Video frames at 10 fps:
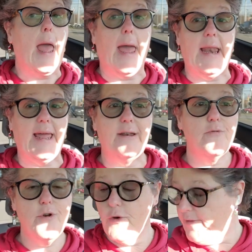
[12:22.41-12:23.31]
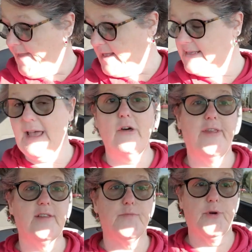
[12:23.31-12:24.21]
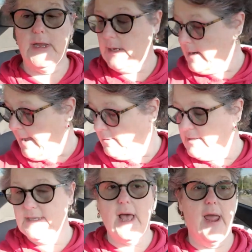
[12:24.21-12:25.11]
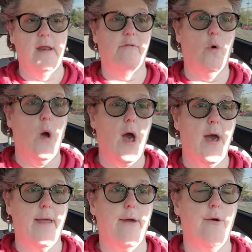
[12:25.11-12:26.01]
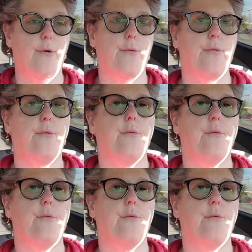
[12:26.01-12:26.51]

And I don't know that they sell this brand outside of Ohio.